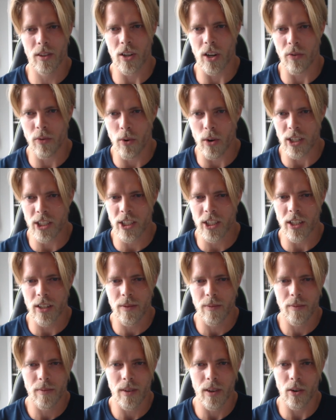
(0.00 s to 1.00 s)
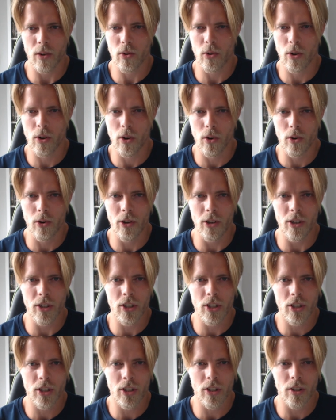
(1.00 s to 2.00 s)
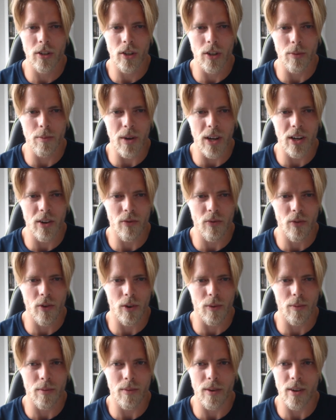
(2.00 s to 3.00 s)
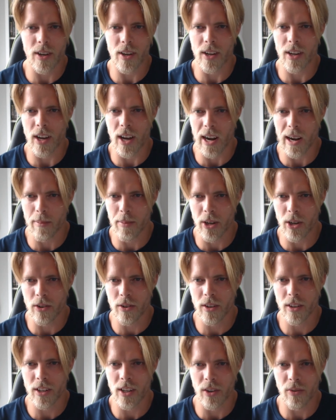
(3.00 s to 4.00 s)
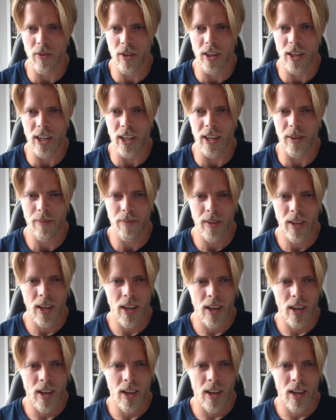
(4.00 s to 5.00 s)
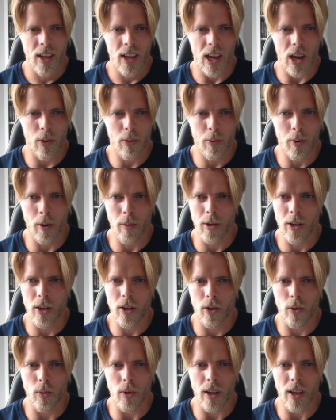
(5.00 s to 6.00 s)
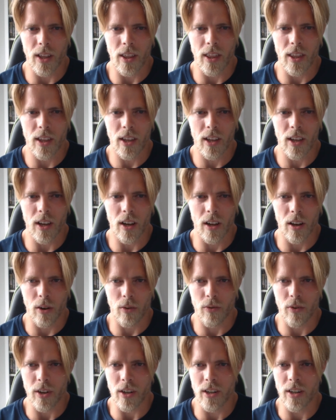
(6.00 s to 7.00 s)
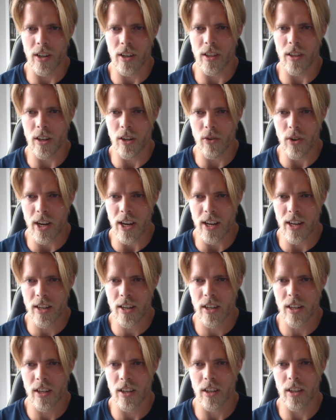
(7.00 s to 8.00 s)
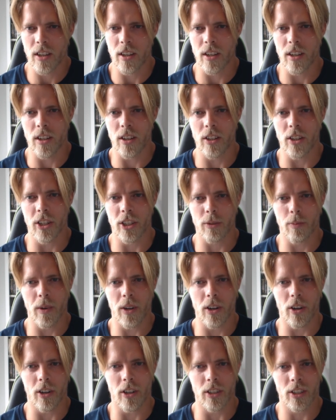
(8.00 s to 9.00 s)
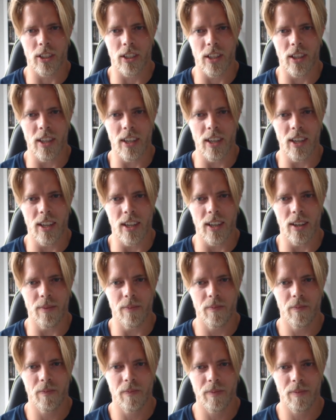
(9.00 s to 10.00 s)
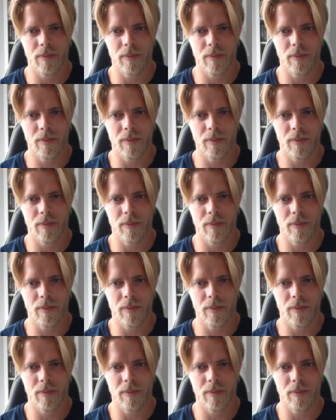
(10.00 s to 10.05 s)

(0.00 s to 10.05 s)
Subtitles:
Tough question. A lot of glorious men from Albion, definitely. I would probably go with Alfred the Great, just because the